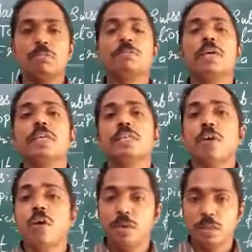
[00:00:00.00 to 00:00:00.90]
make it
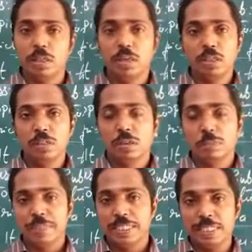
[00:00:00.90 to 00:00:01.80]
on your
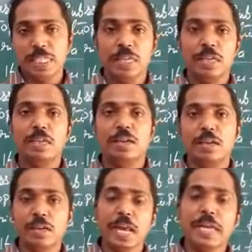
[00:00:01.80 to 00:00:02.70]
mixie,
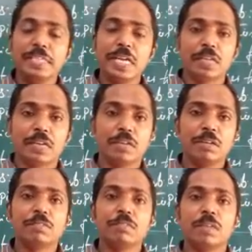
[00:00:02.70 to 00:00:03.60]
grinder,
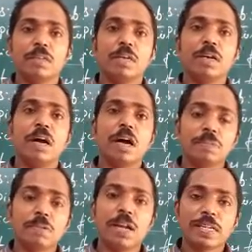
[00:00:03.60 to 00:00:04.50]

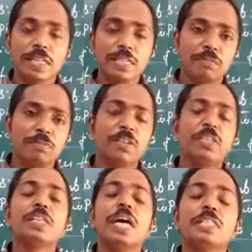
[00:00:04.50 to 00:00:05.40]
after working, when
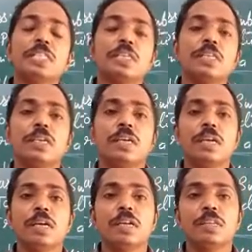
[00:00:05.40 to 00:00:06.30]
you touch,
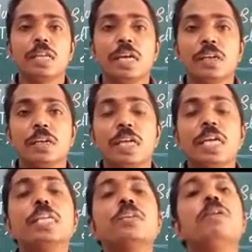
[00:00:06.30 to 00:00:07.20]
there
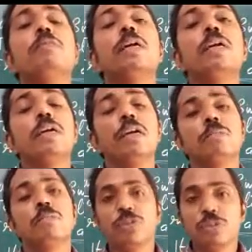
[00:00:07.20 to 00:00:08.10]
heat will be
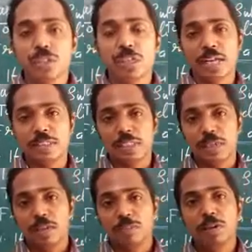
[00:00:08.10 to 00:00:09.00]
produced, you can see,
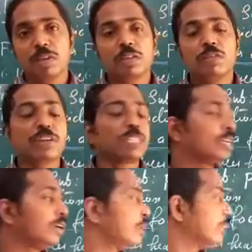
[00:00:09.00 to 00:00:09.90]
because of friction
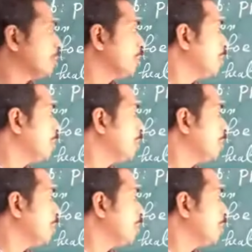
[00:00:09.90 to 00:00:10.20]
only it